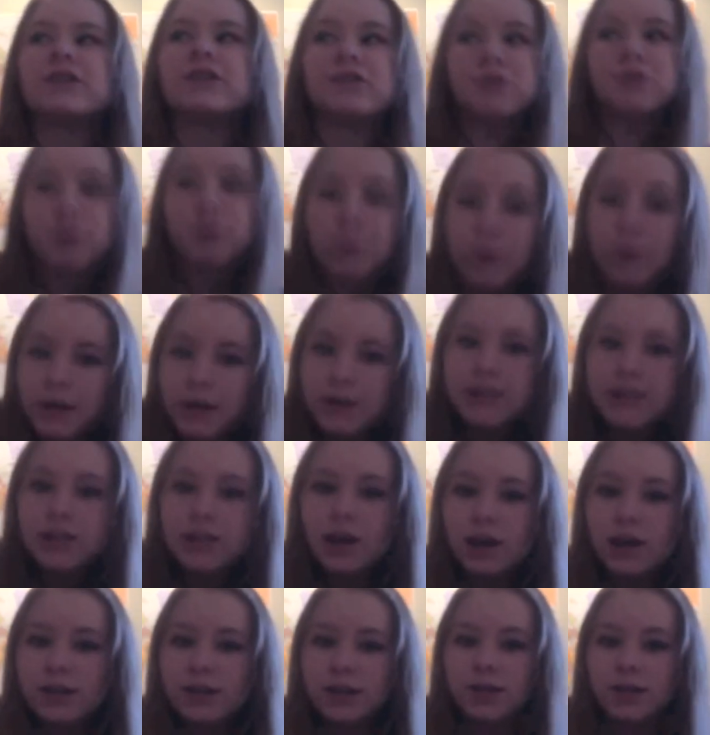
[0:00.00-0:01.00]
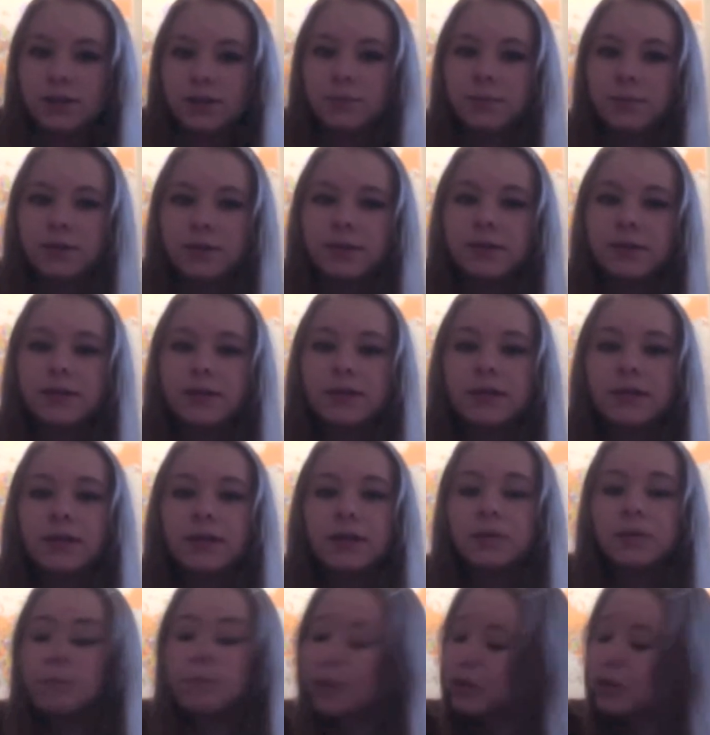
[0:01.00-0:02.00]
you don't want to talk to them,
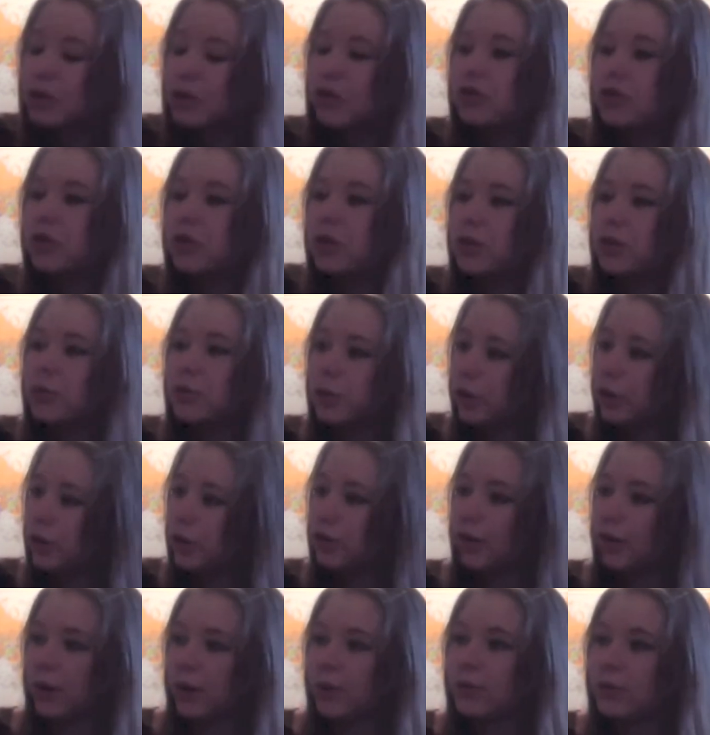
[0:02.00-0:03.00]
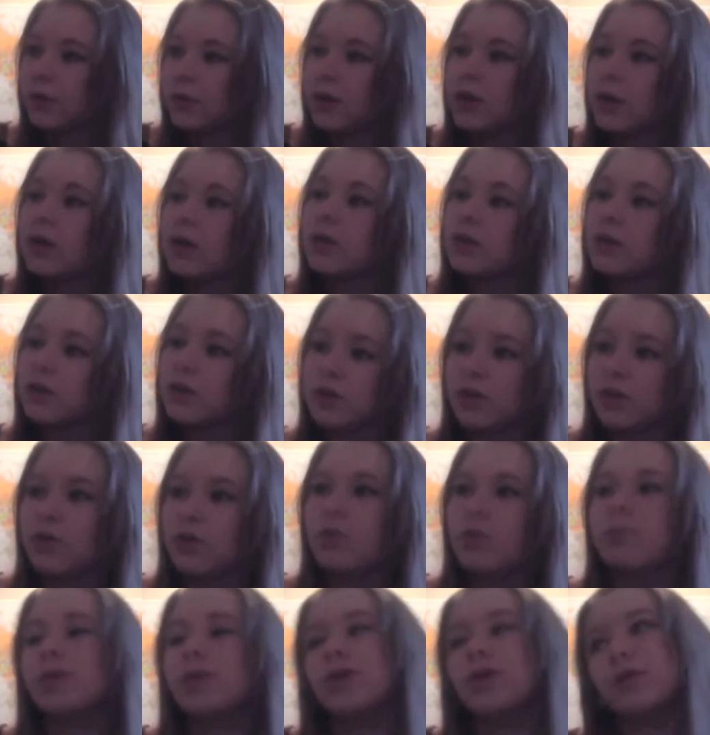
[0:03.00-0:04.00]
make sure that you turn around to show
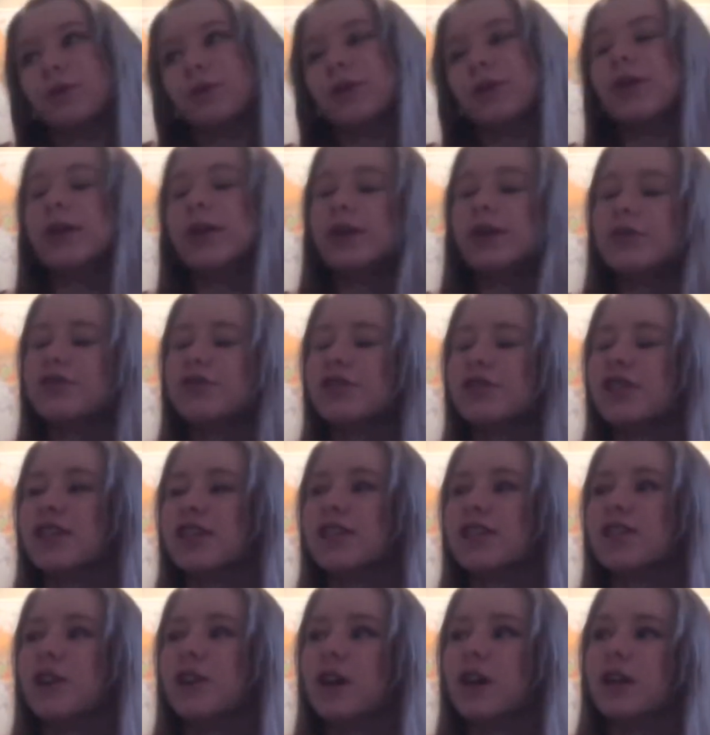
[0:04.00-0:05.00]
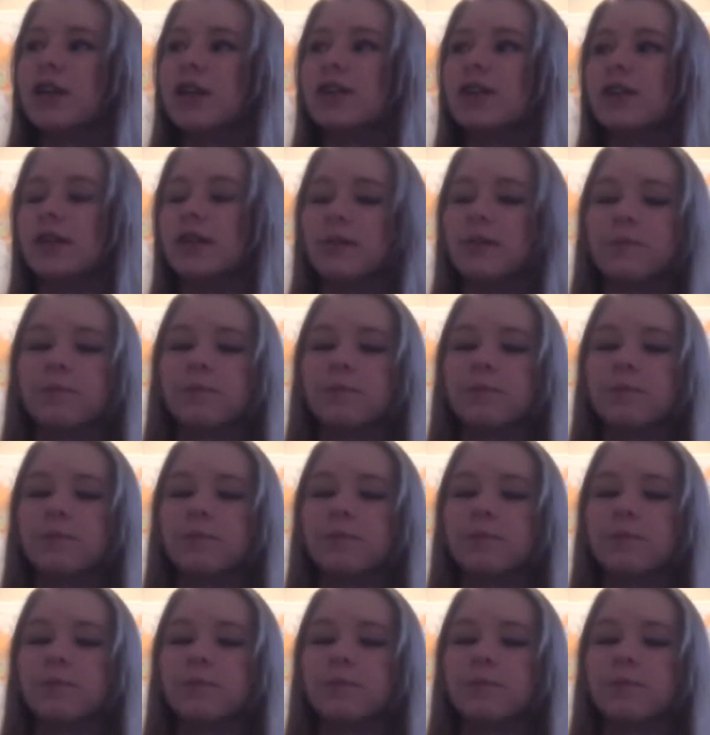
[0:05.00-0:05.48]
them that you're not interested in talking to them.